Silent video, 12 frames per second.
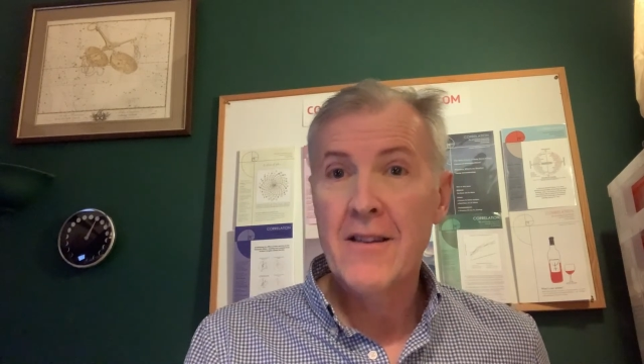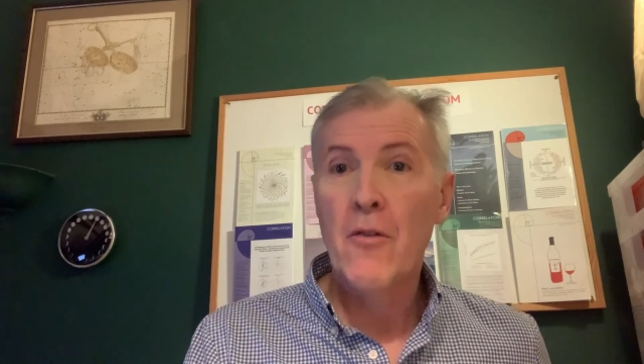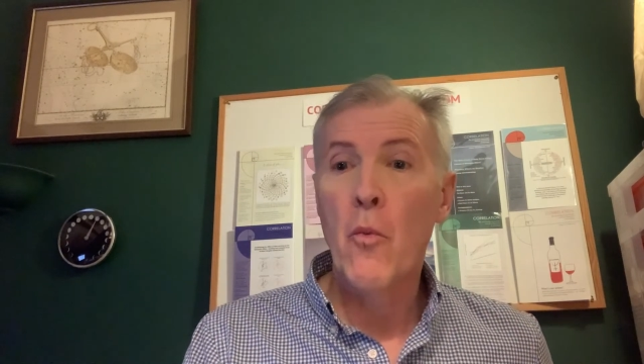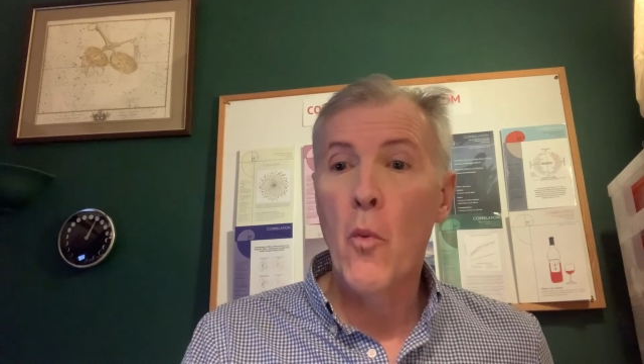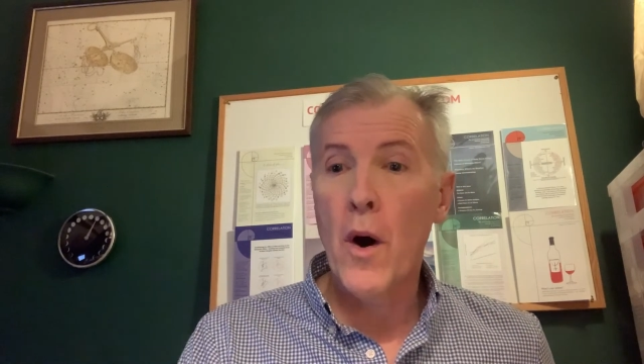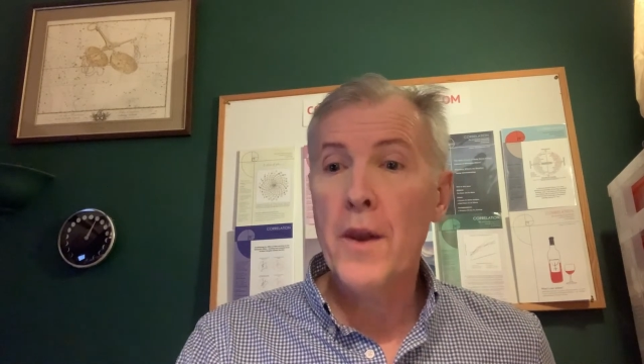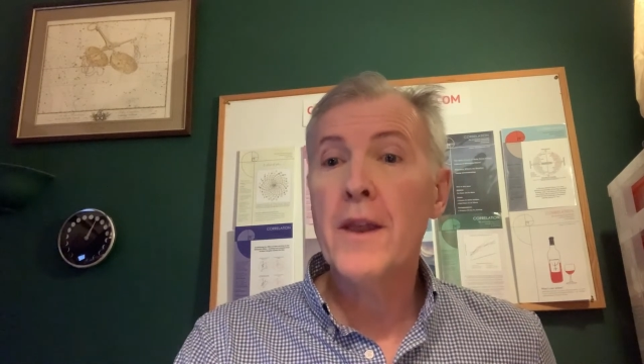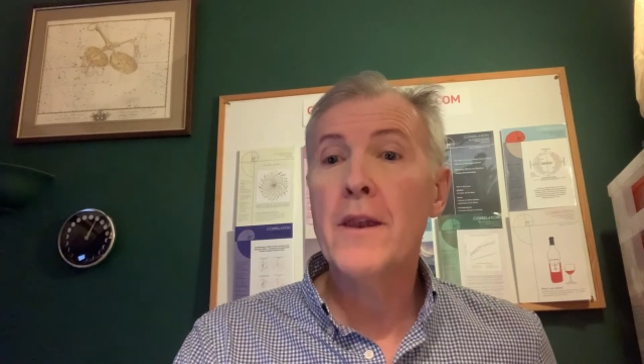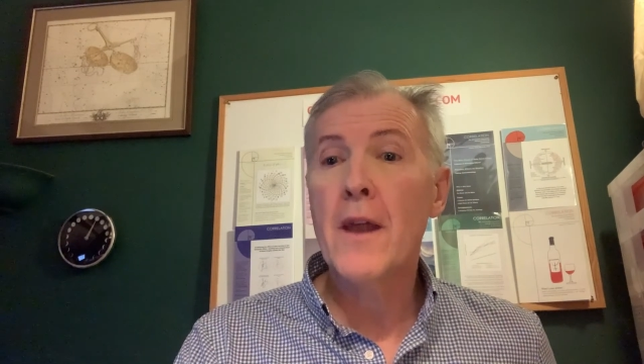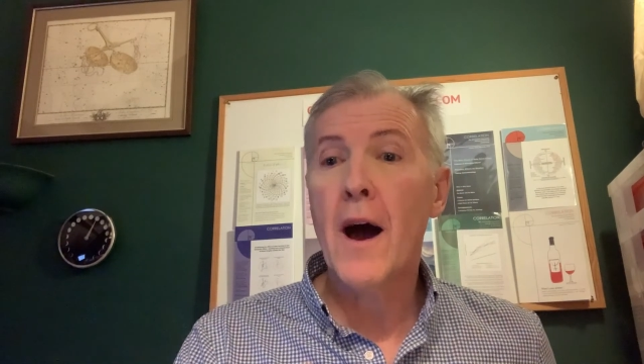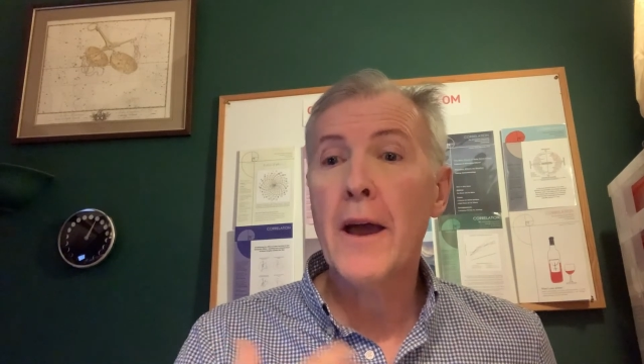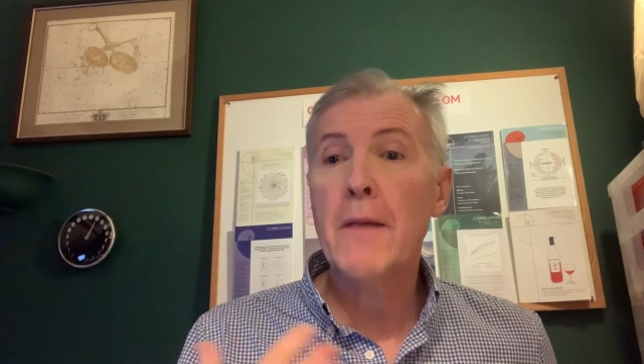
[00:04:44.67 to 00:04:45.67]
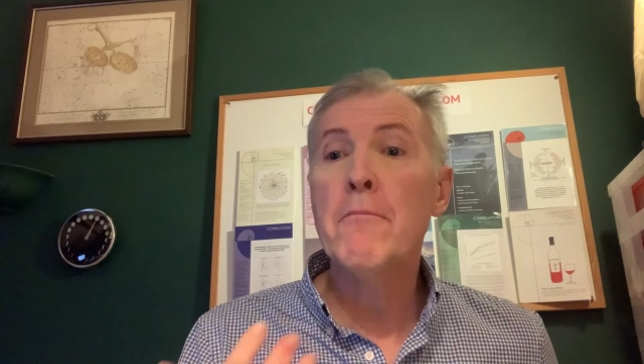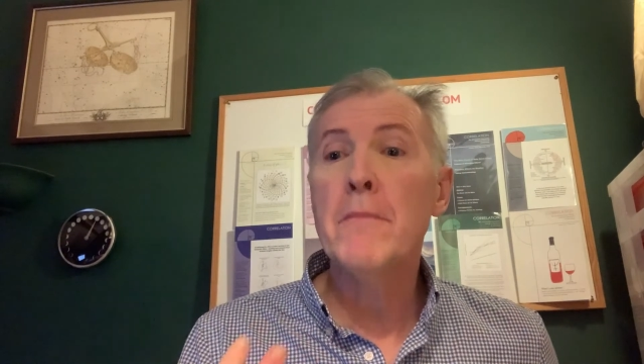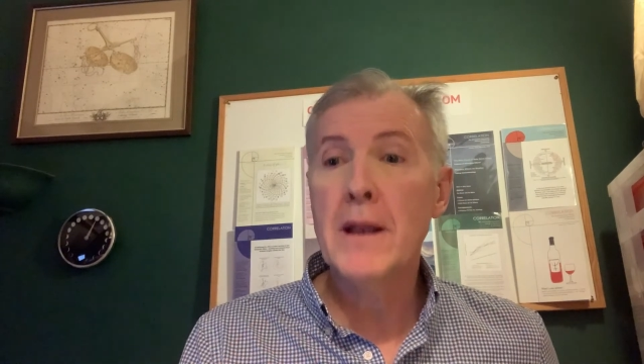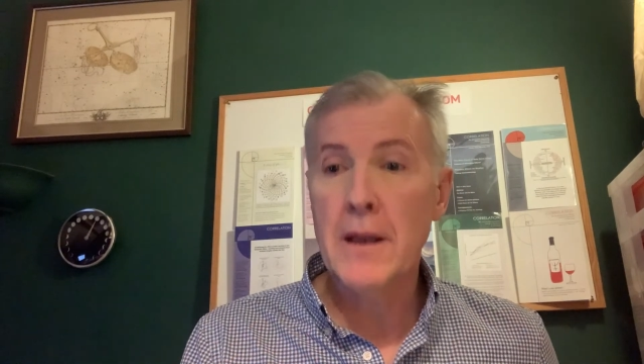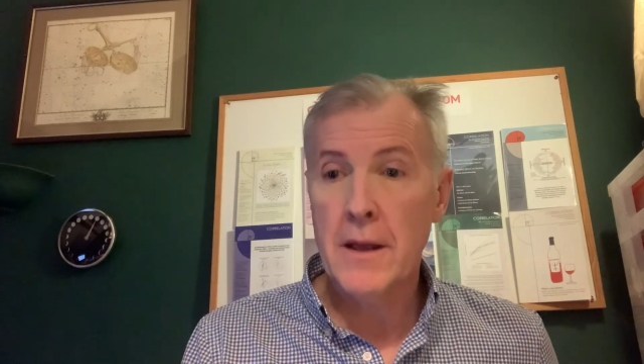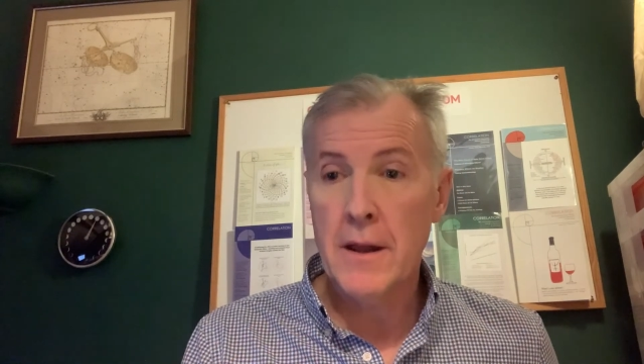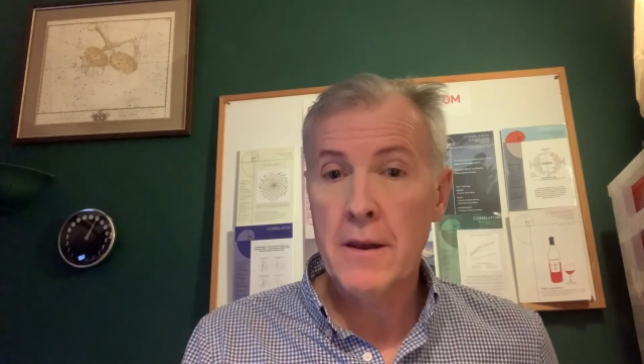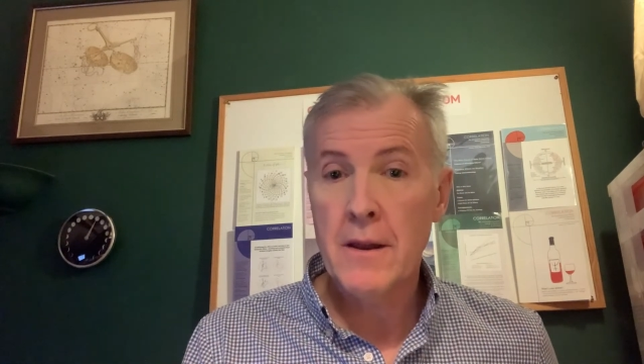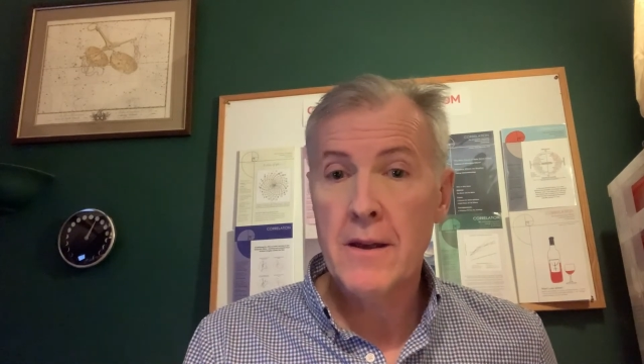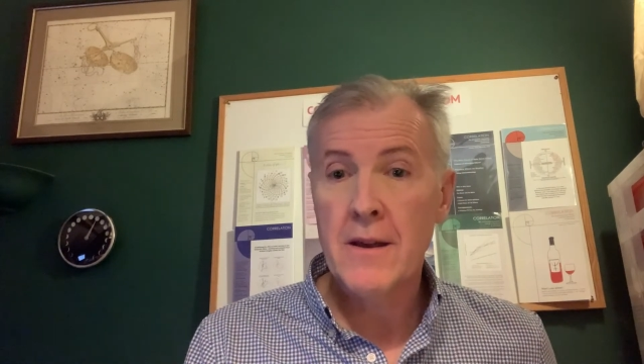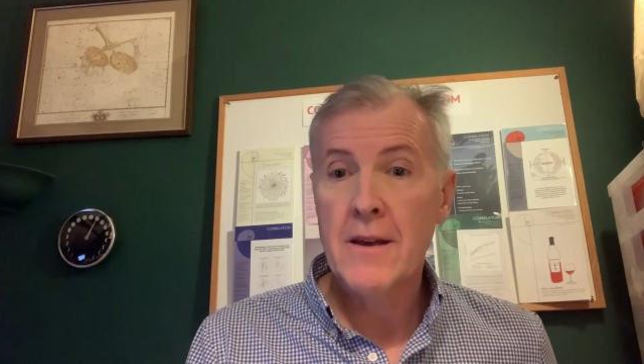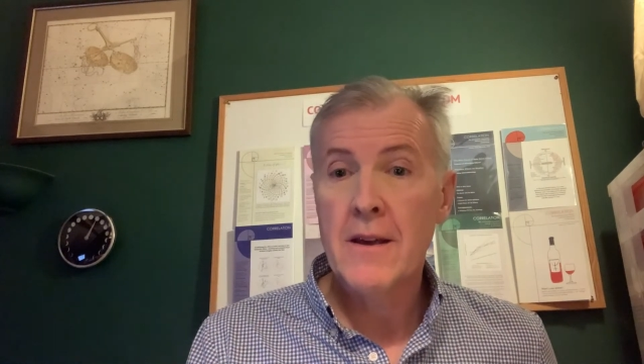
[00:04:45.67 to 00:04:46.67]
1 in 9 million,
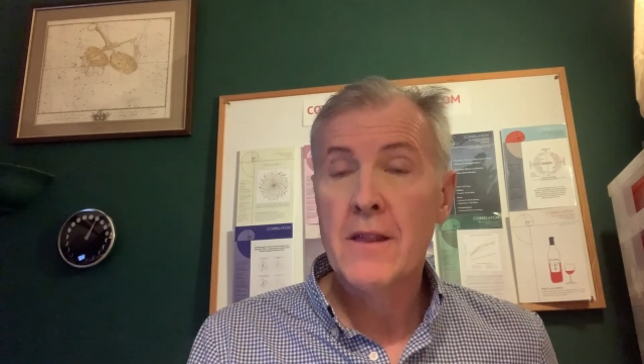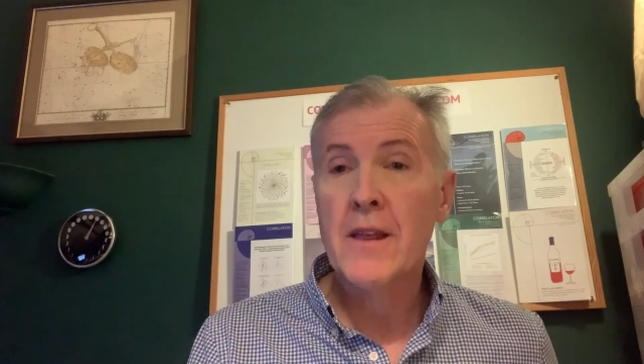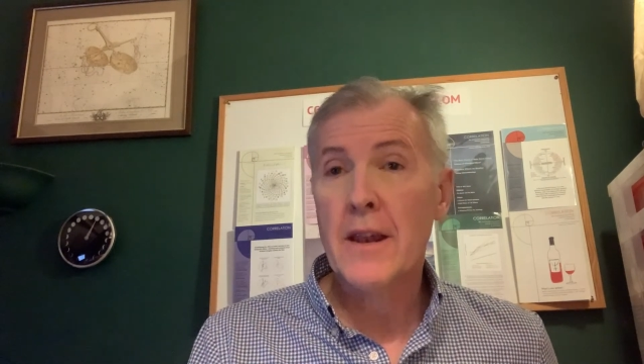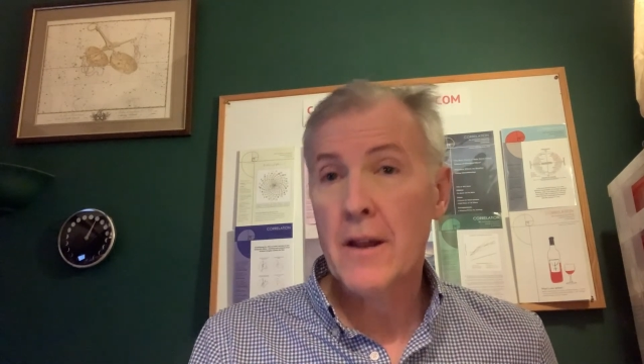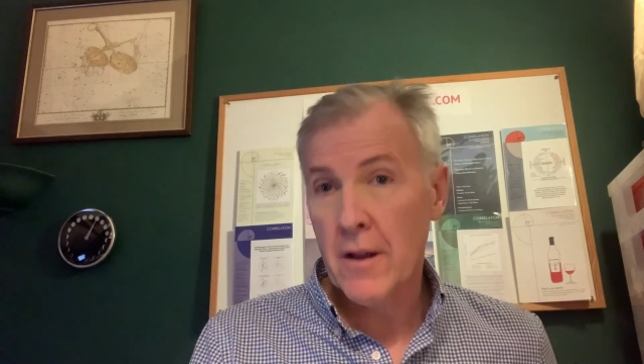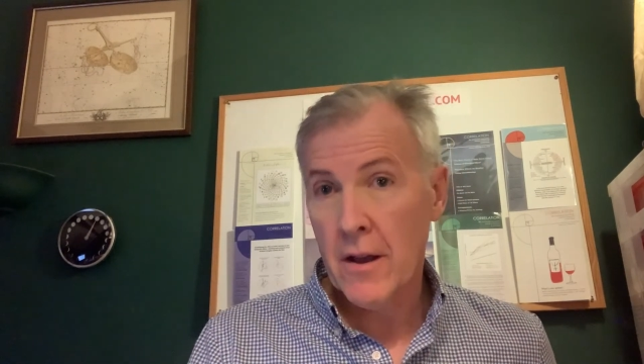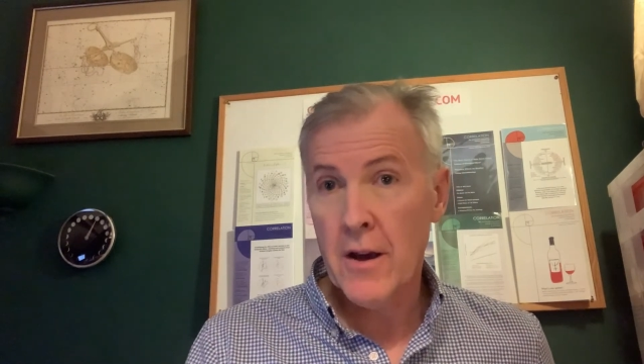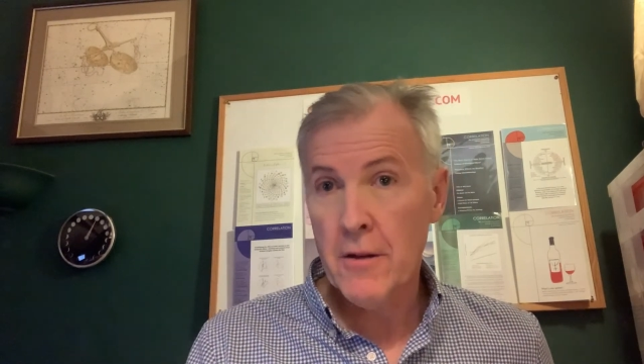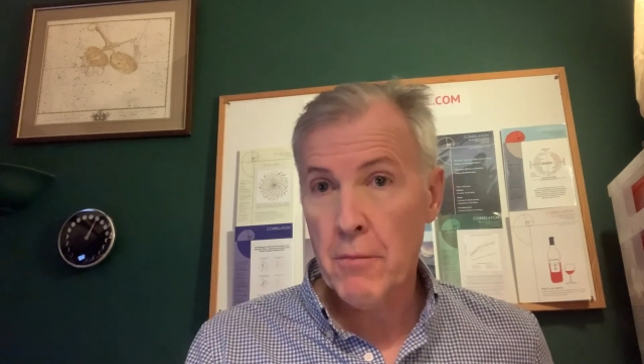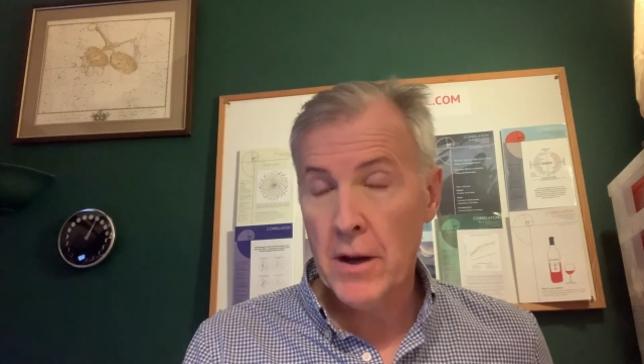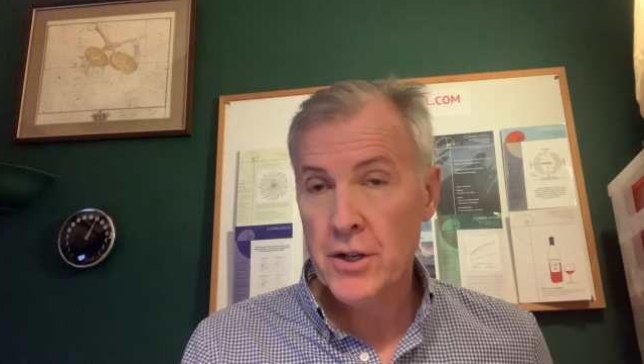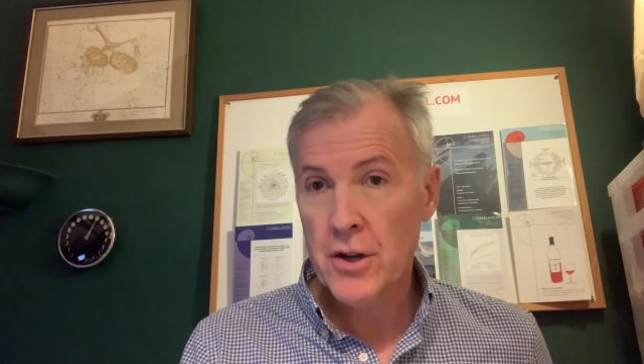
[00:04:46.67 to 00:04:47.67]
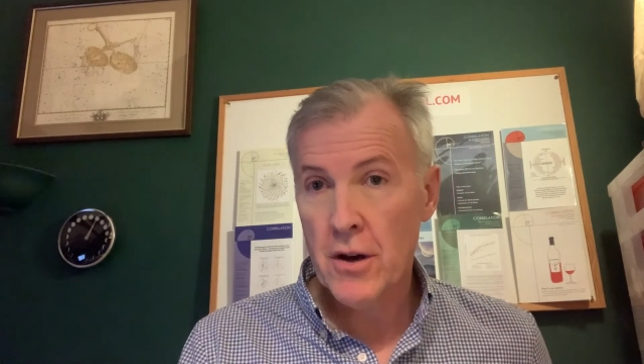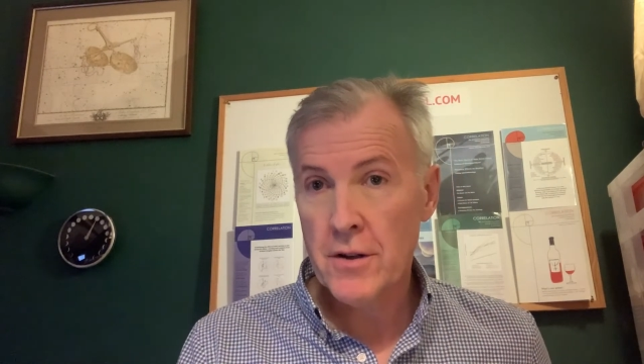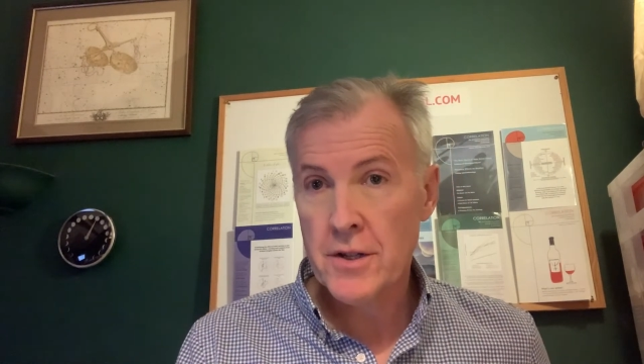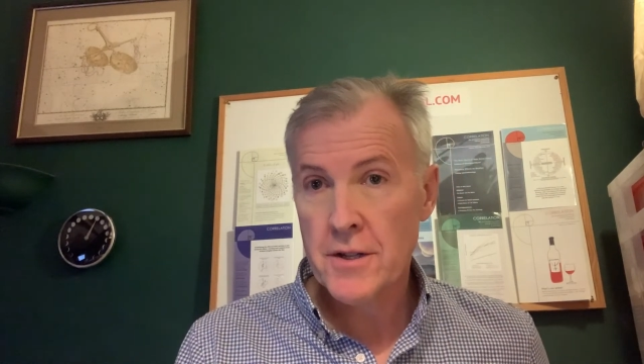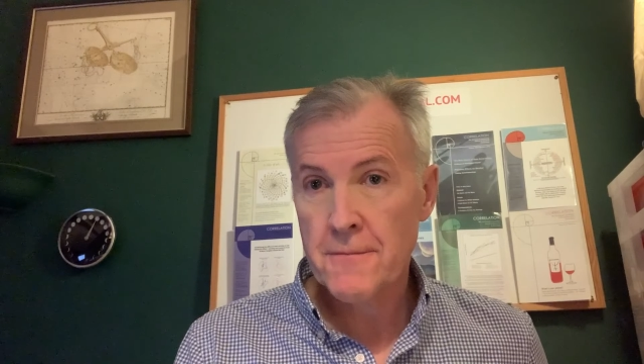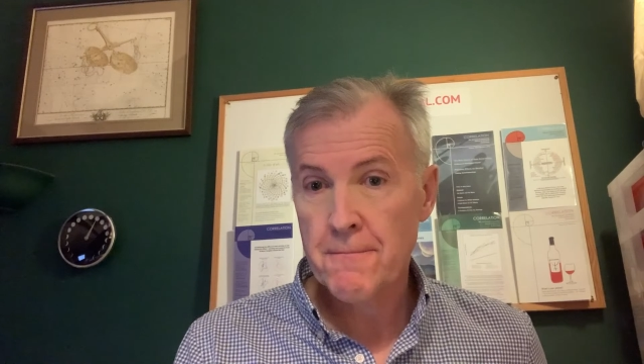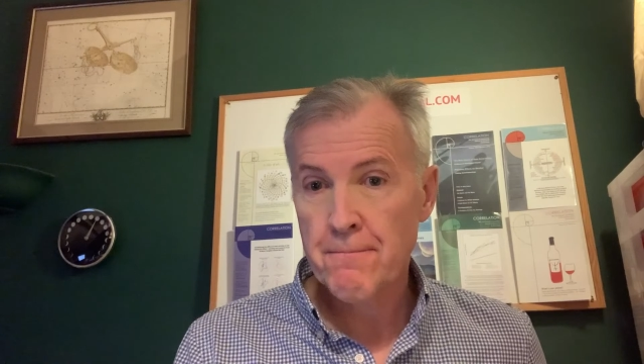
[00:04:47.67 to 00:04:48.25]
that it occurred by chance.